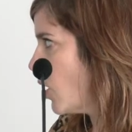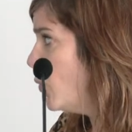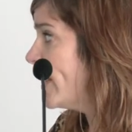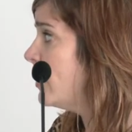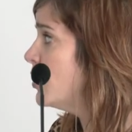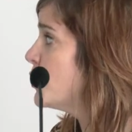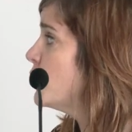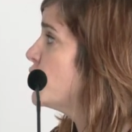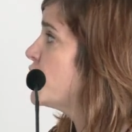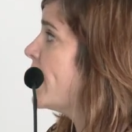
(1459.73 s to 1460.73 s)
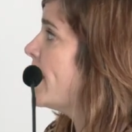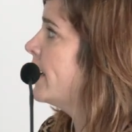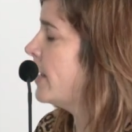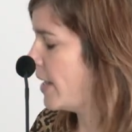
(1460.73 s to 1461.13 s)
We can also share